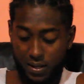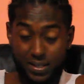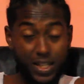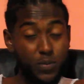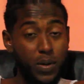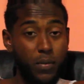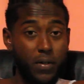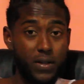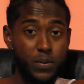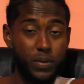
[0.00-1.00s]
today's my
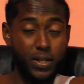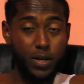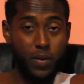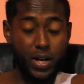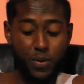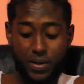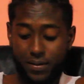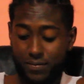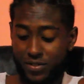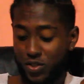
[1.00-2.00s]
mother's birthday, by the way,
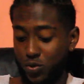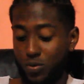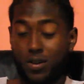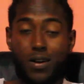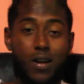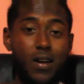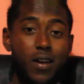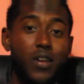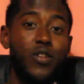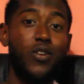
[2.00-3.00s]
so
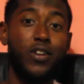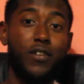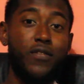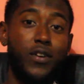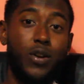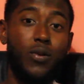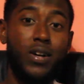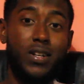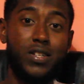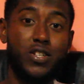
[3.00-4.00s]
y'all can follow
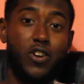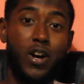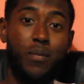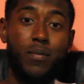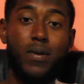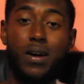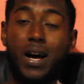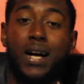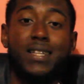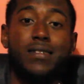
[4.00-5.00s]
on Instagram
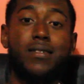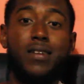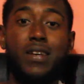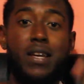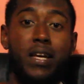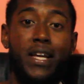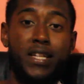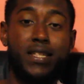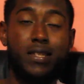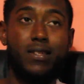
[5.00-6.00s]
at
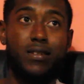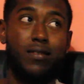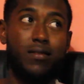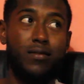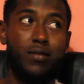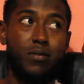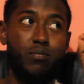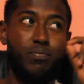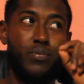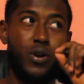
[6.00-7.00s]
It's
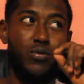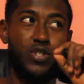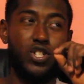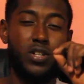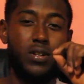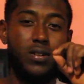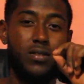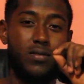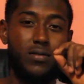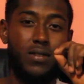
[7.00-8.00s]
Brown Sugar,
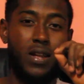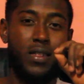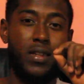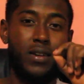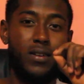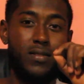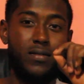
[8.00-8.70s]
I think.